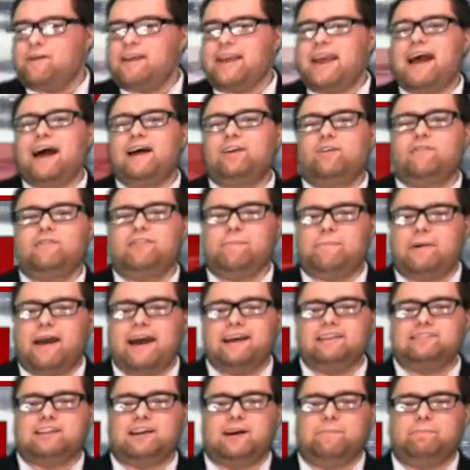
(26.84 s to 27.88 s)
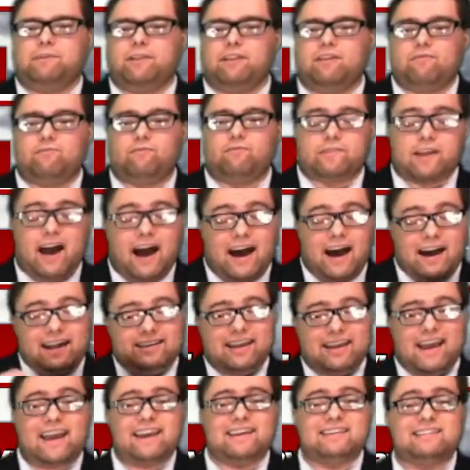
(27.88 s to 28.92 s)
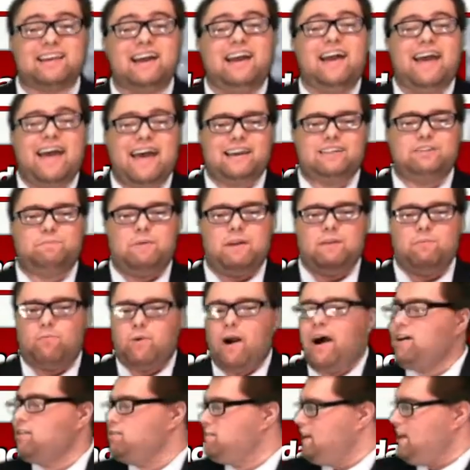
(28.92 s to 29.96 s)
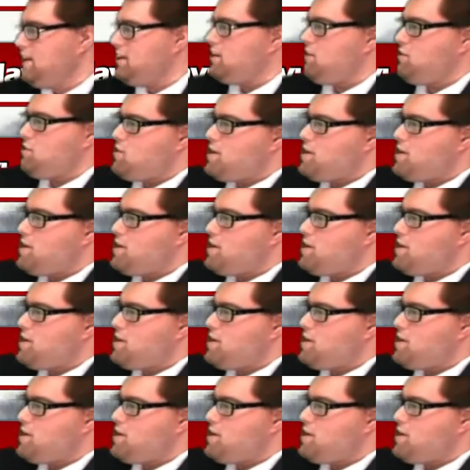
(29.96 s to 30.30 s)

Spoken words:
we had over the past couple of days has been well needed.